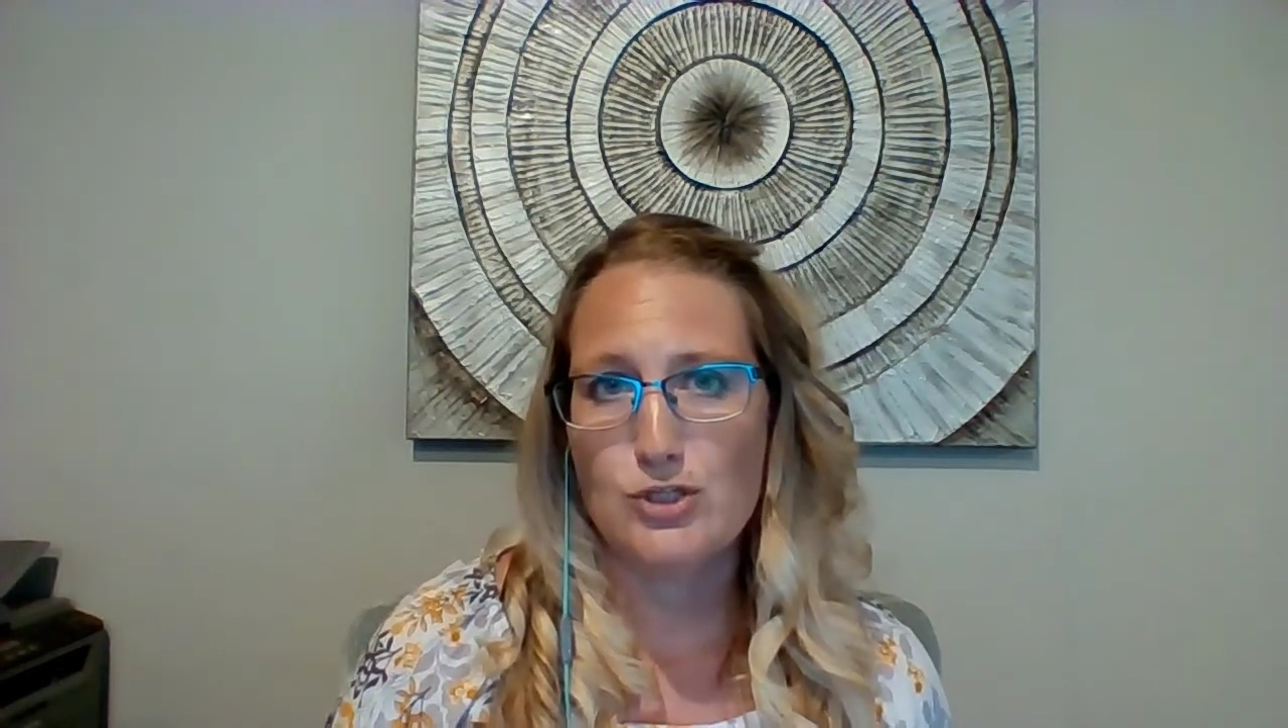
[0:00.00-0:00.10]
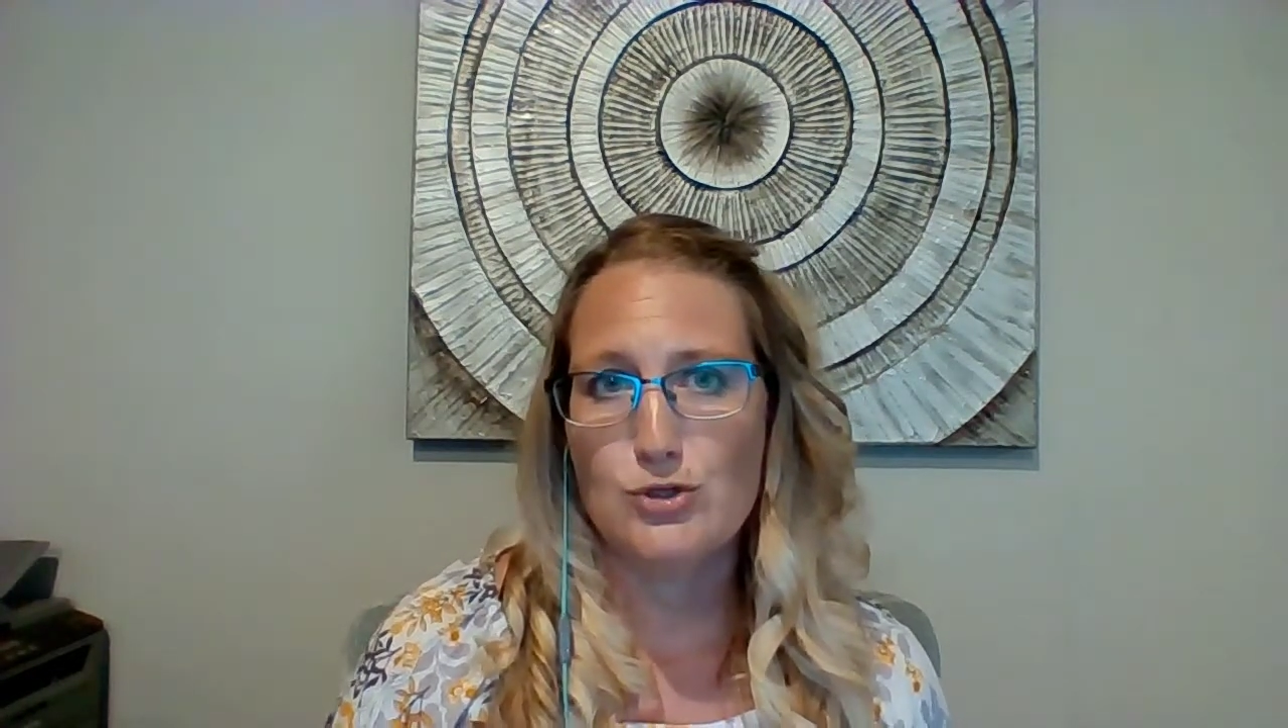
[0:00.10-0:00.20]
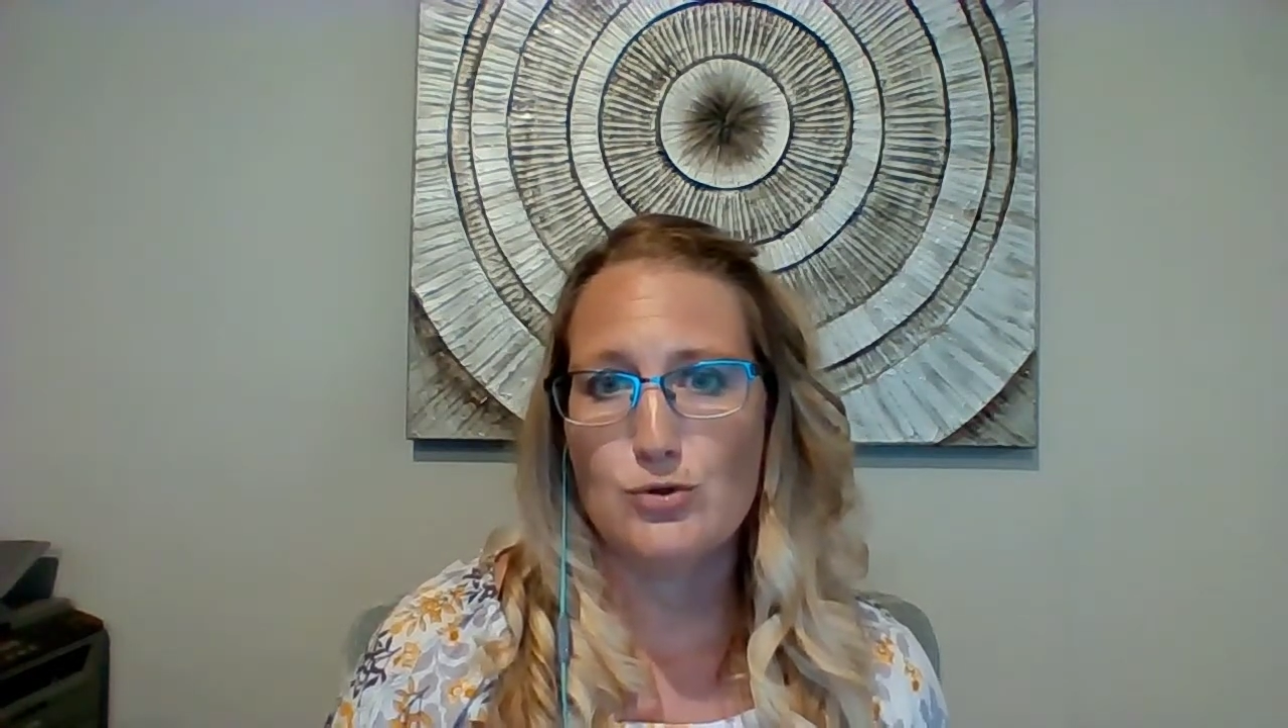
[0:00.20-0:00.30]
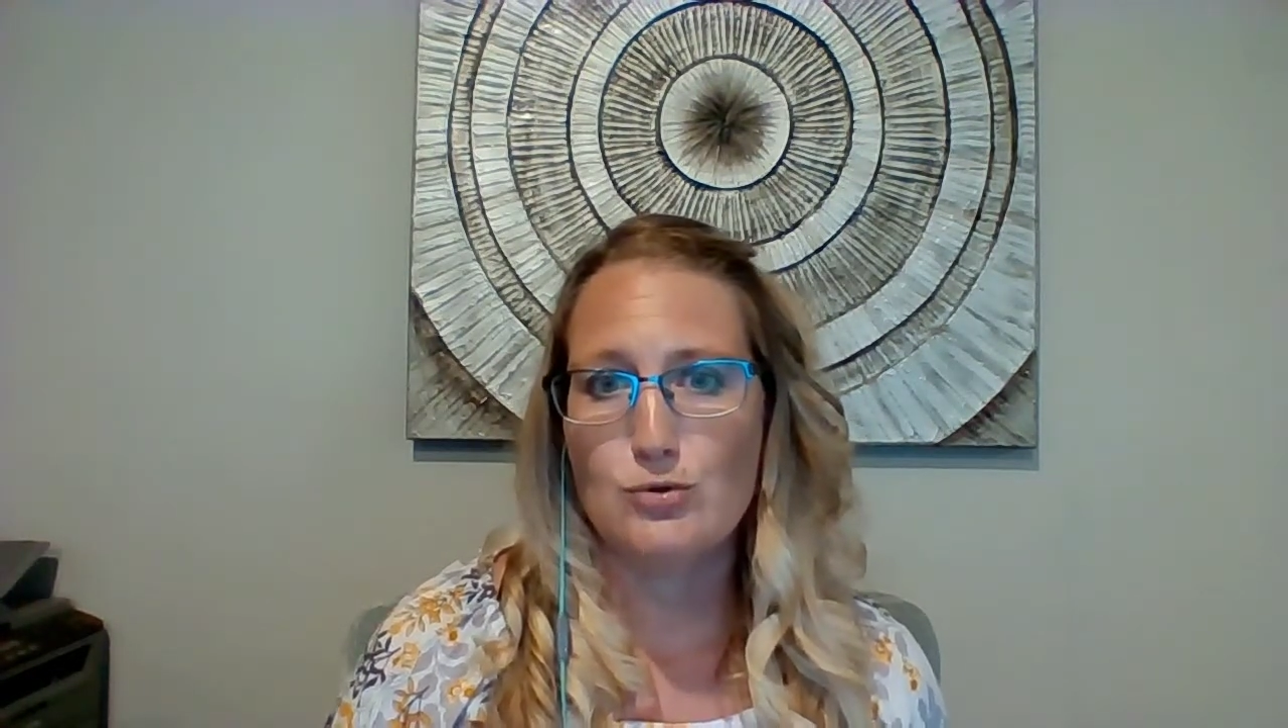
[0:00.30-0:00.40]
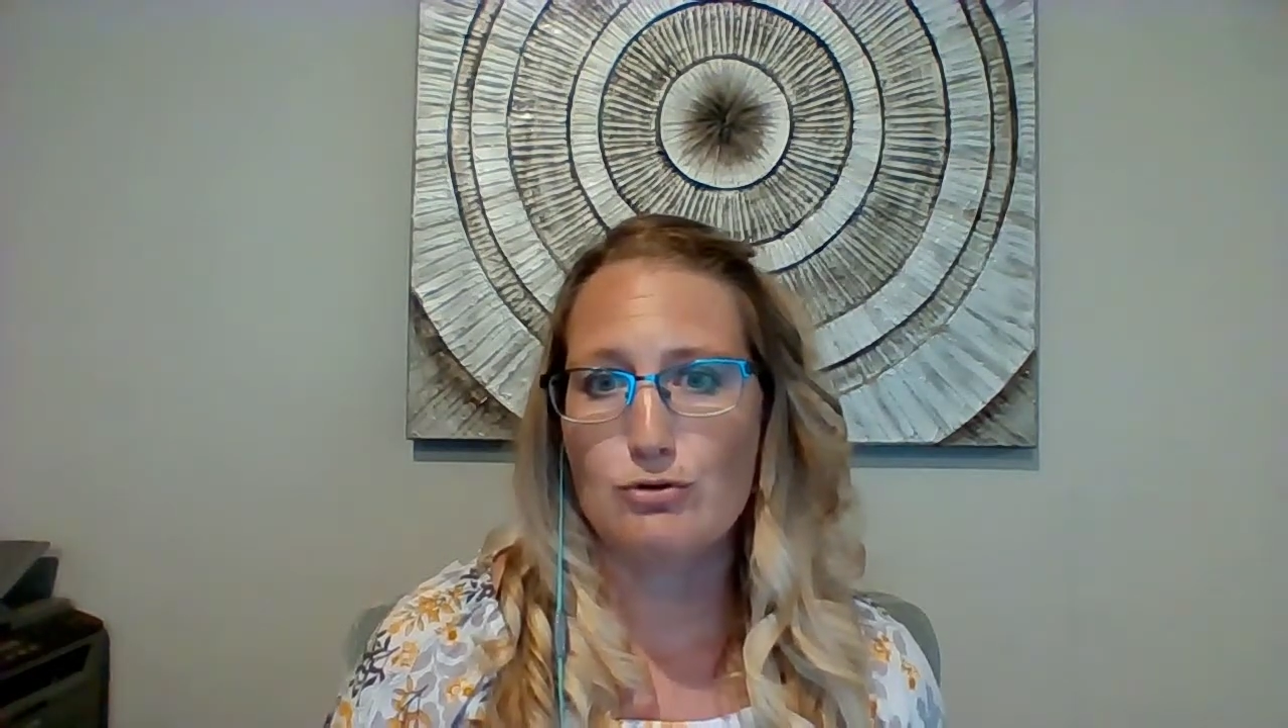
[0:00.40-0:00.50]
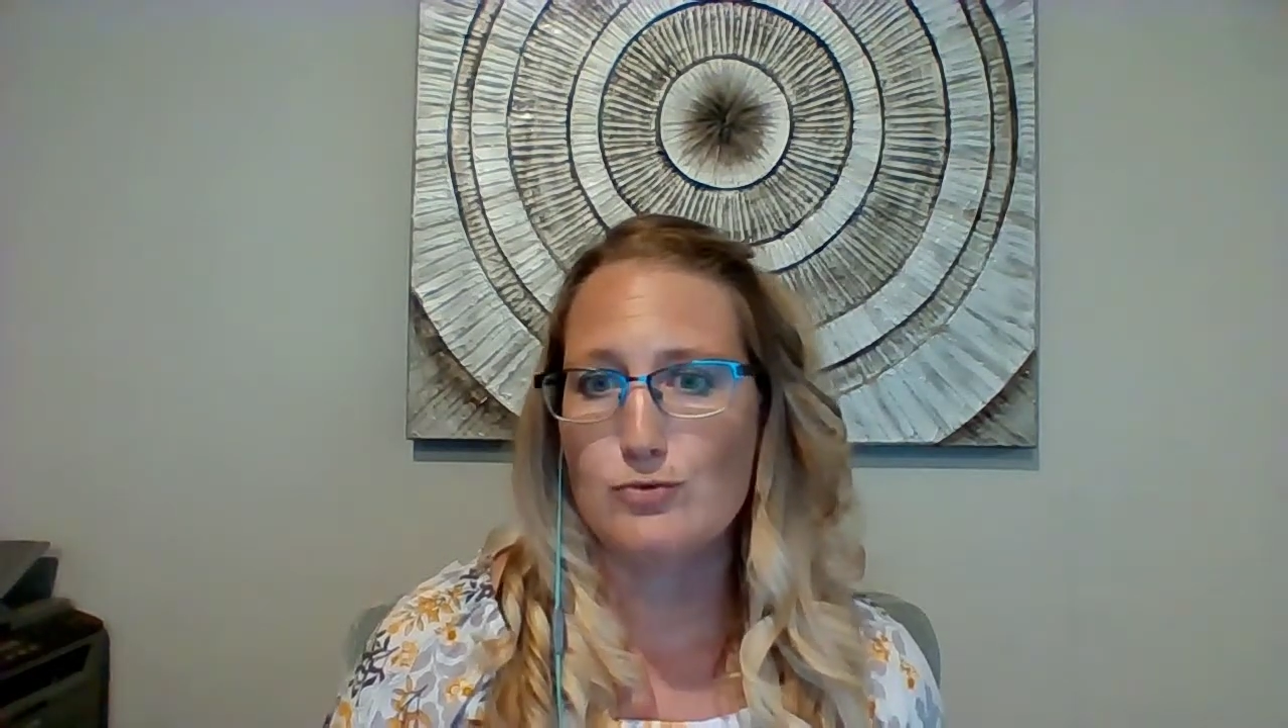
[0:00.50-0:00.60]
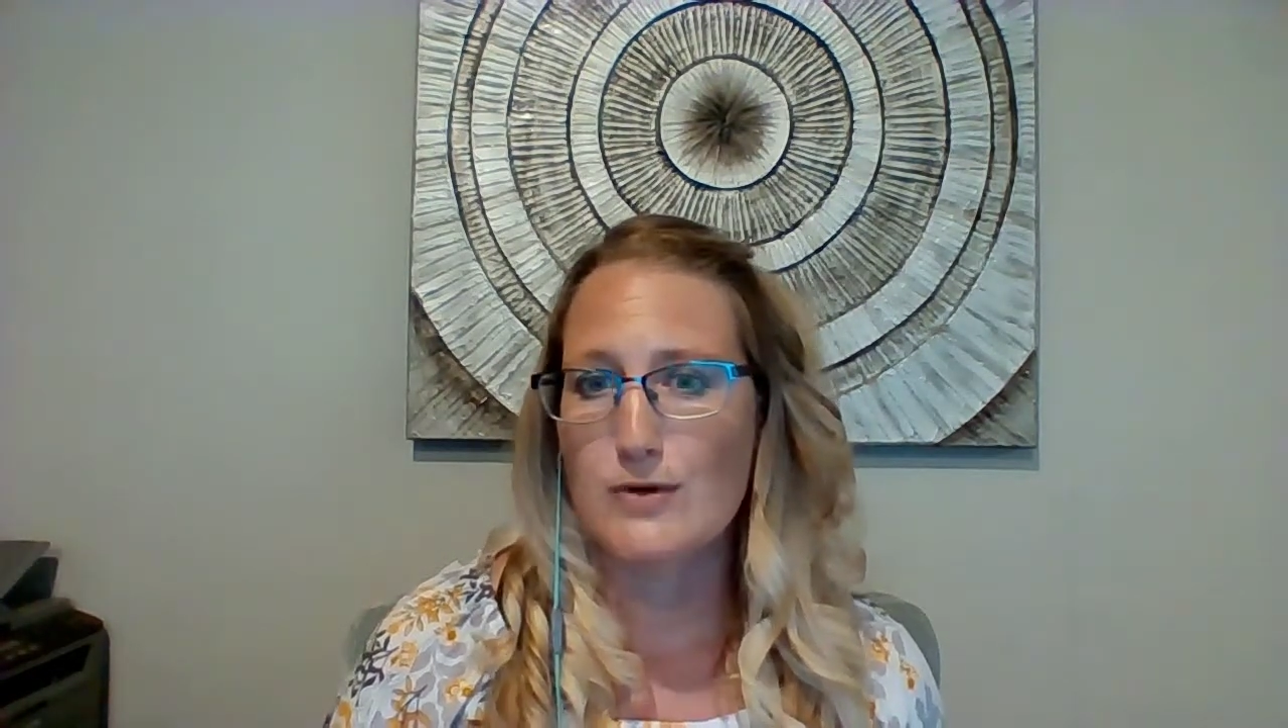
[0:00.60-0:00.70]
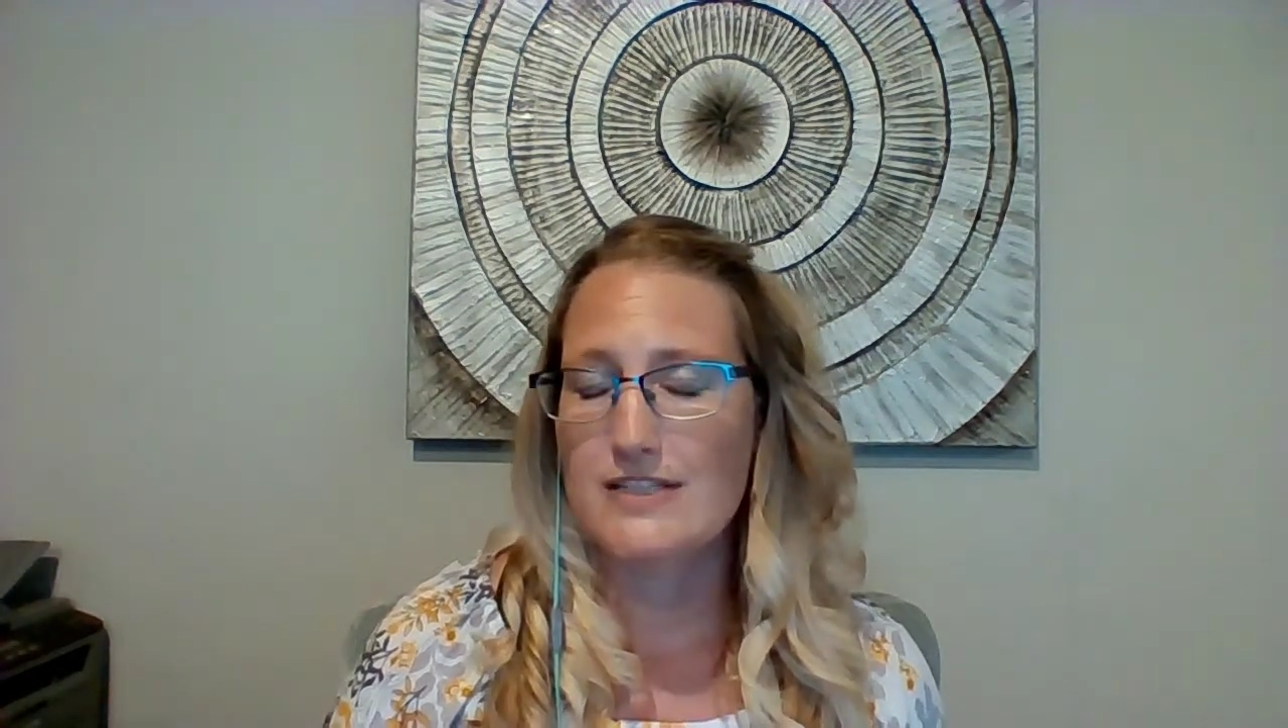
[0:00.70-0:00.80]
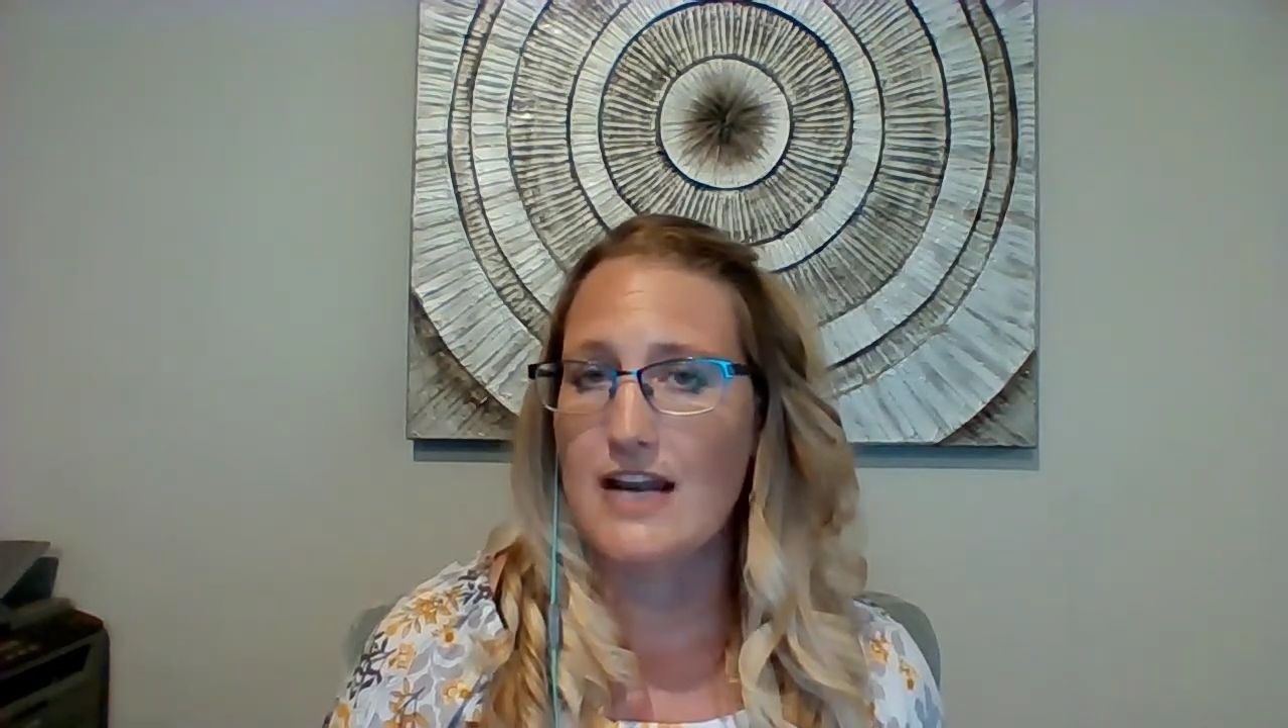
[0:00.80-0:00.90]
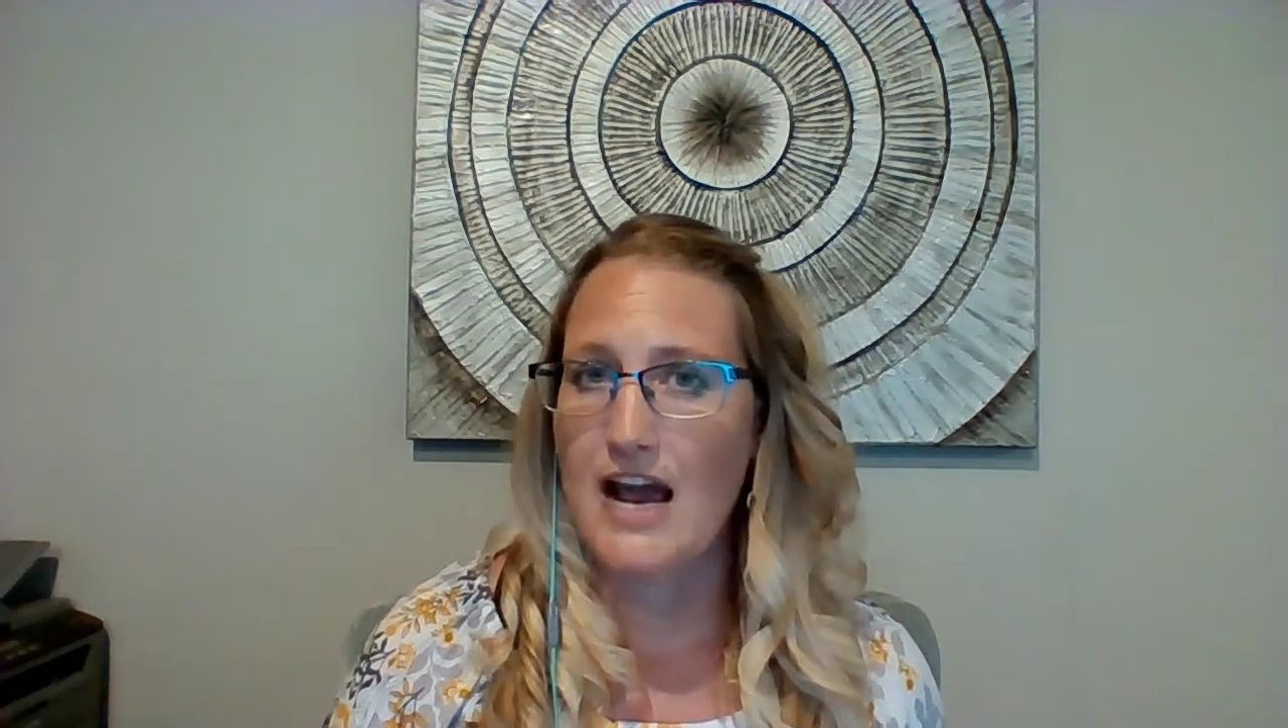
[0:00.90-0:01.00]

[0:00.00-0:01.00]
to those ones that